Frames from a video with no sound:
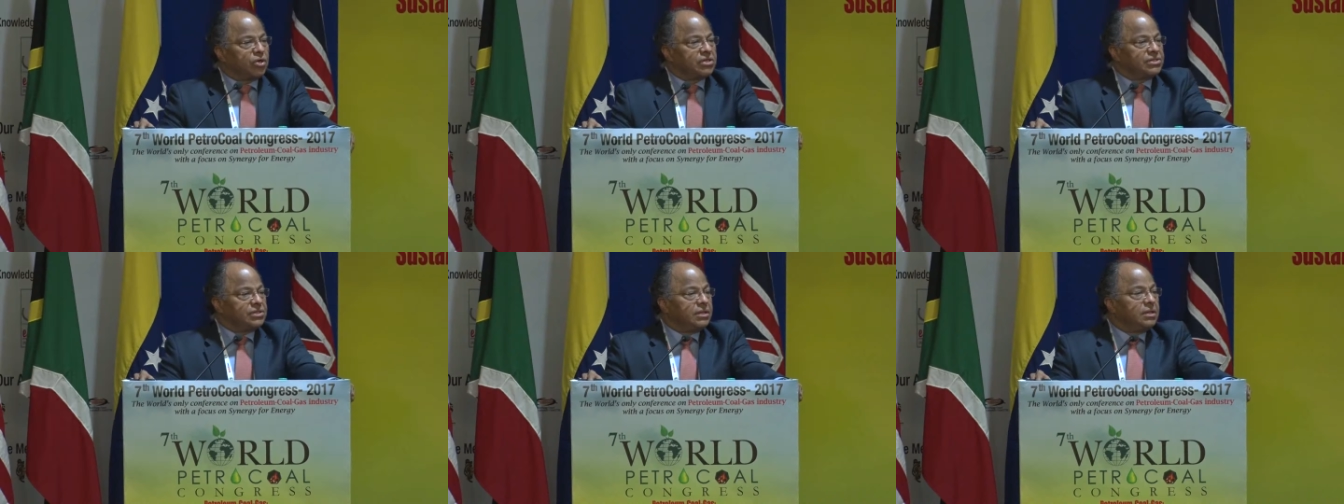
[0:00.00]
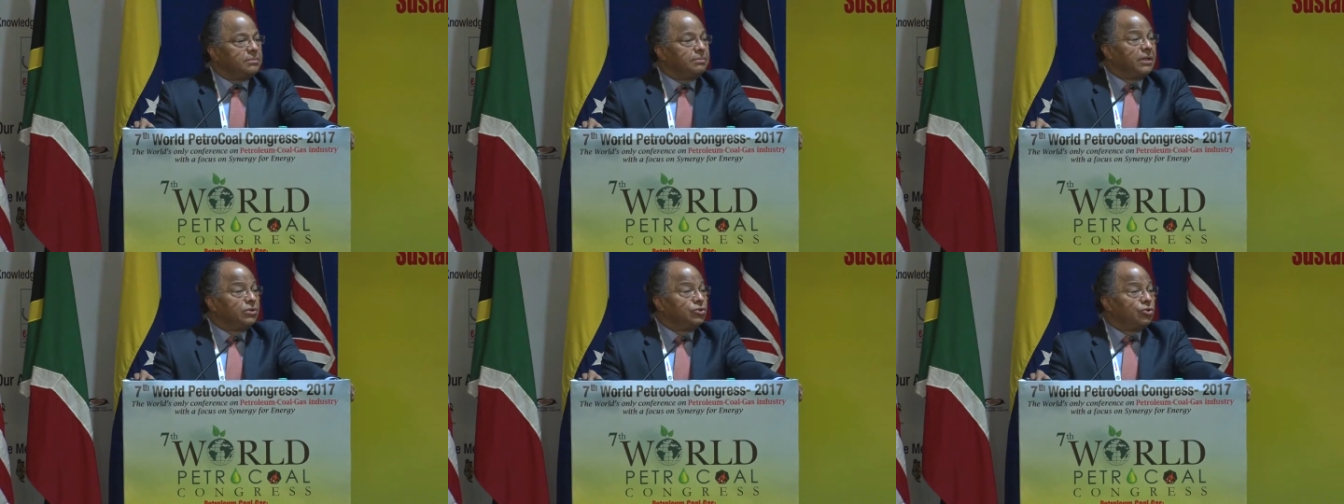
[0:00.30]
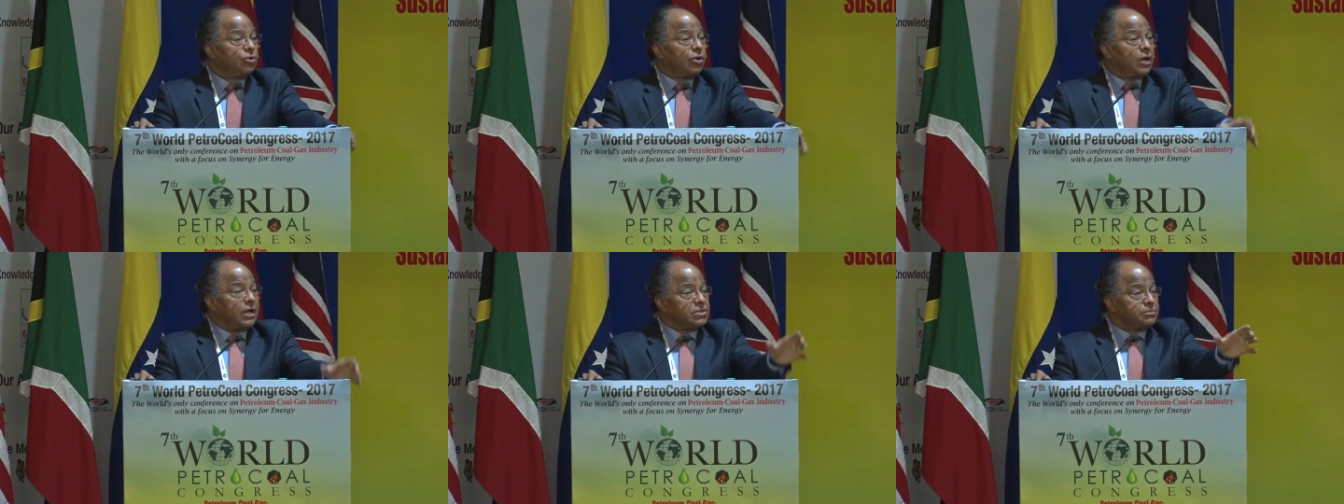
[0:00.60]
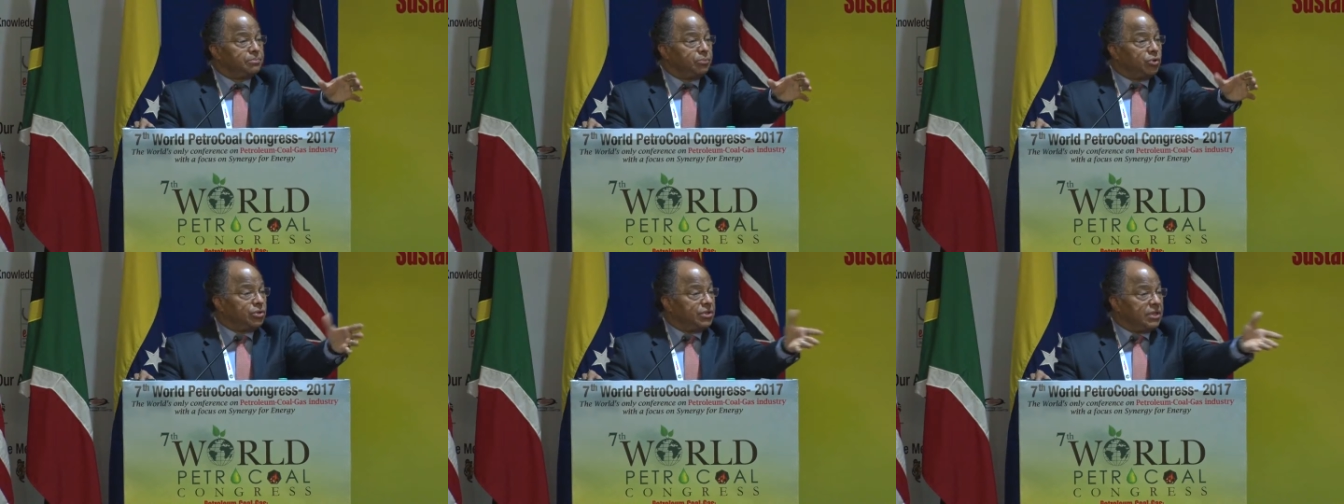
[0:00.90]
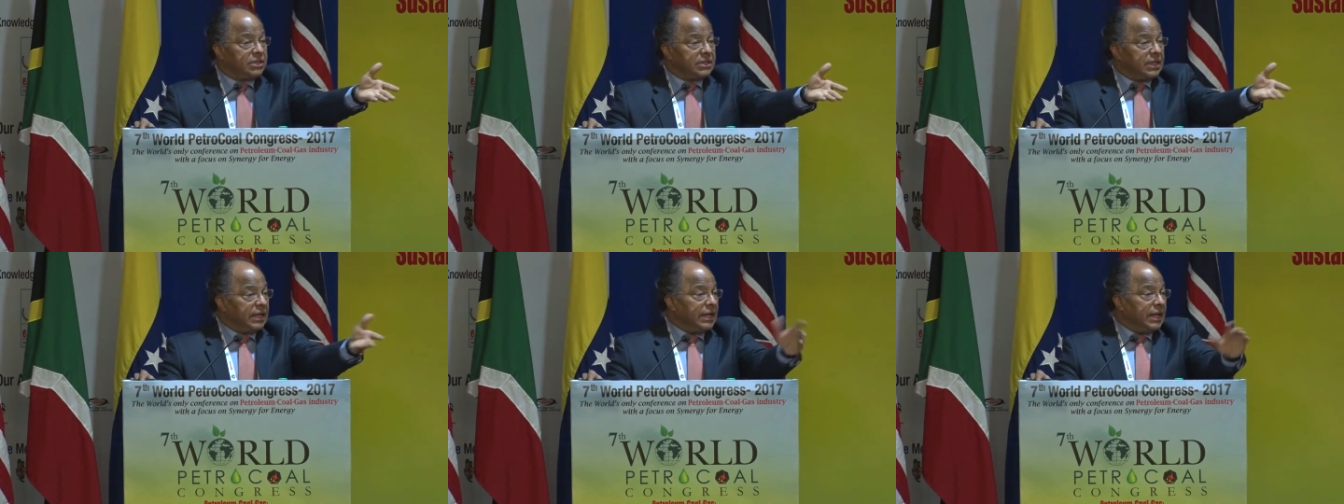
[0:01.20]
President Maduro has
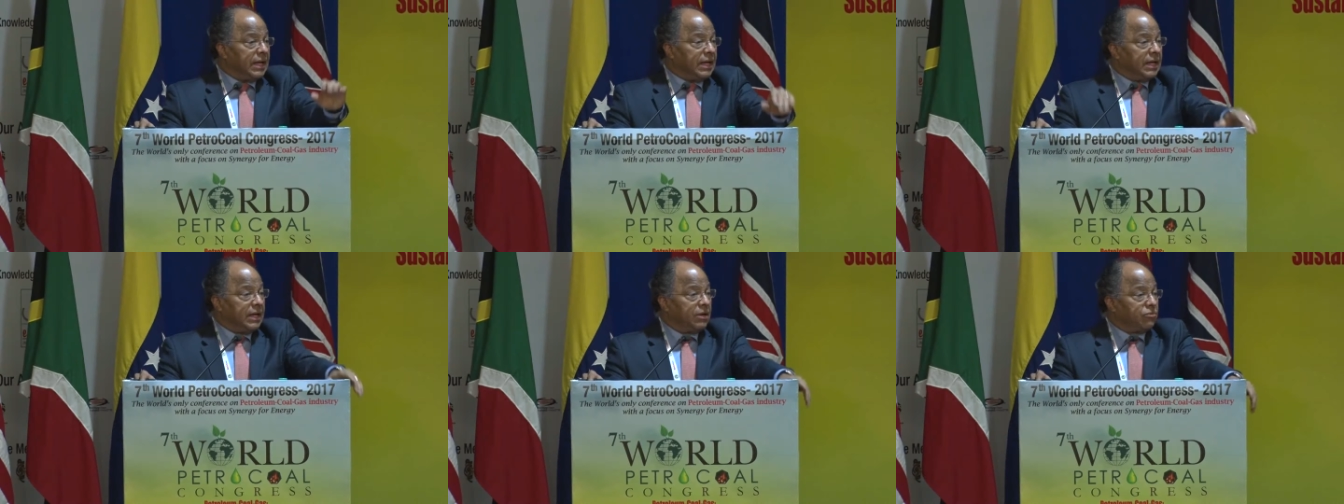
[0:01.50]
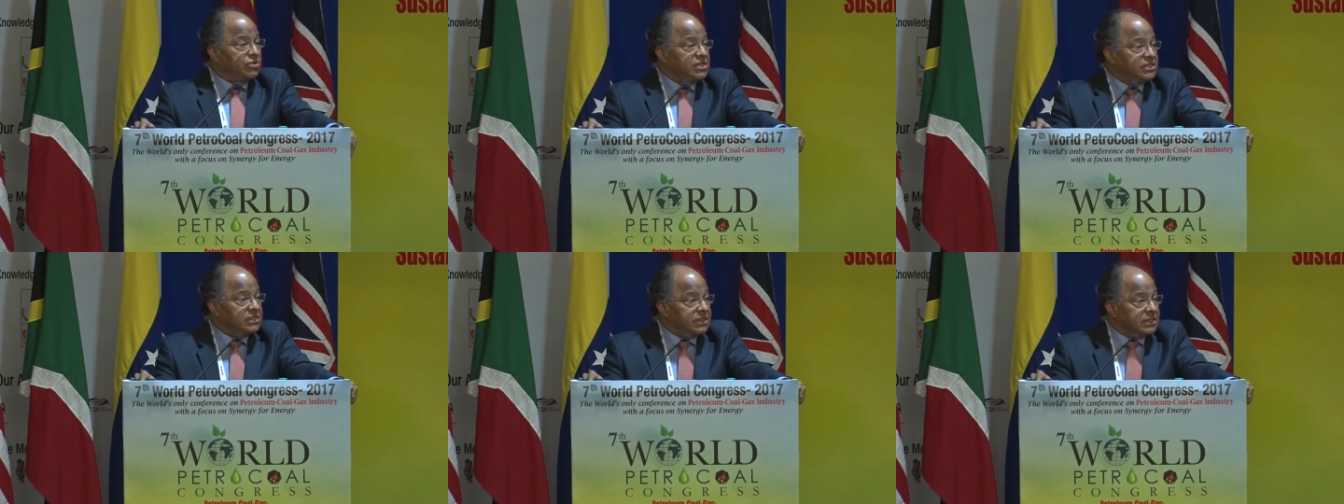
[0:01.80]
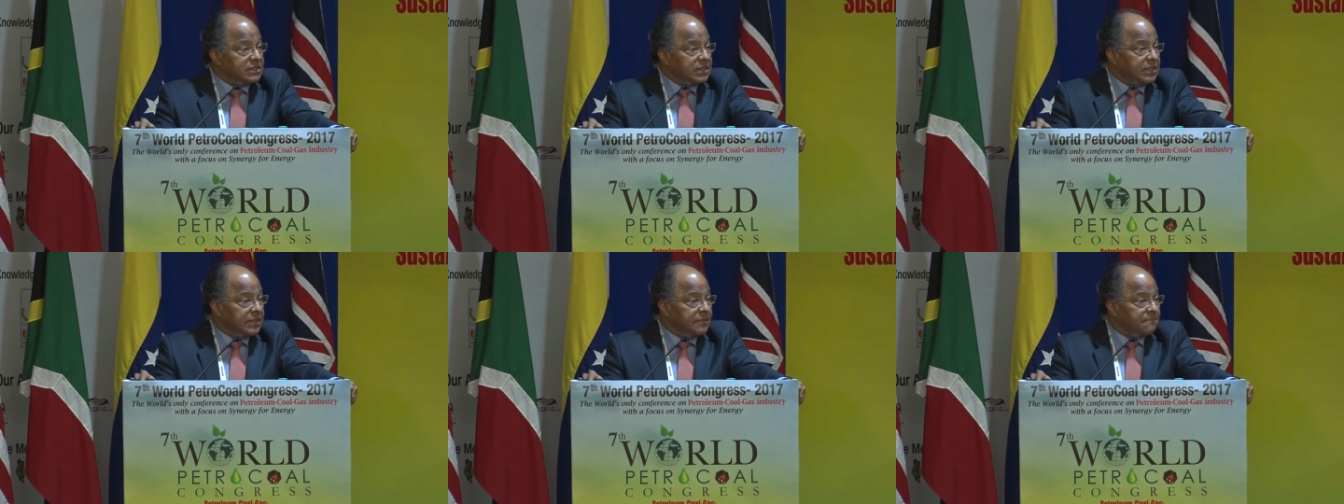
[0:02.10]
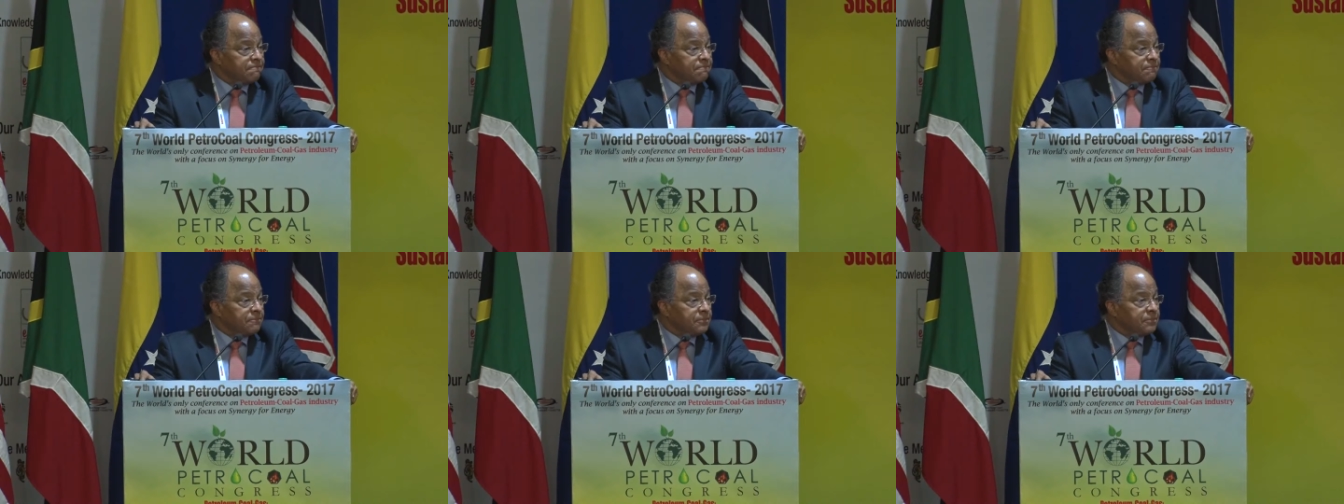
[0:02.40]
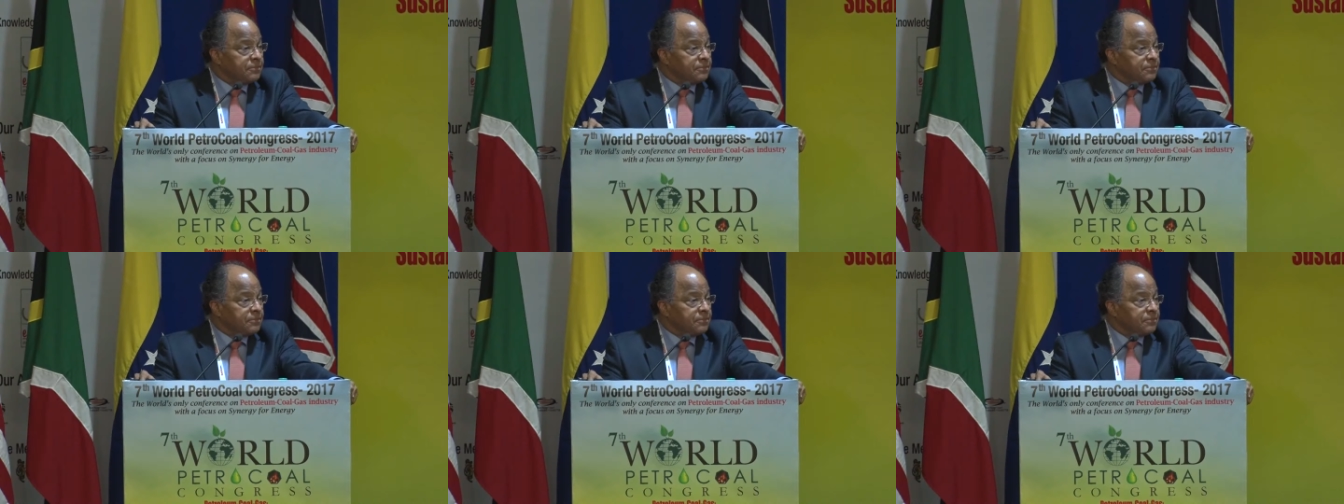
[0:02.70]
put it recently.